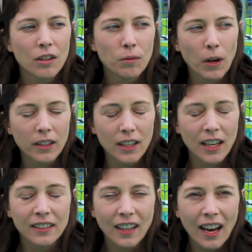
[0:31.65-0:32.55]
the one
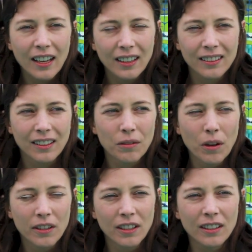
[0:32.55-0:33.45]
here today is the
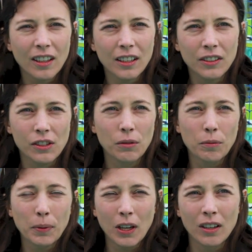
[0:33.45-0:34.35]
one that I do
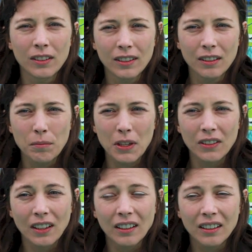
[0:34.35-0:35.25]
with plants and
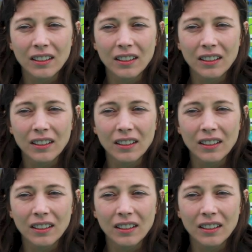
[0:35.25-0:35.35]
music.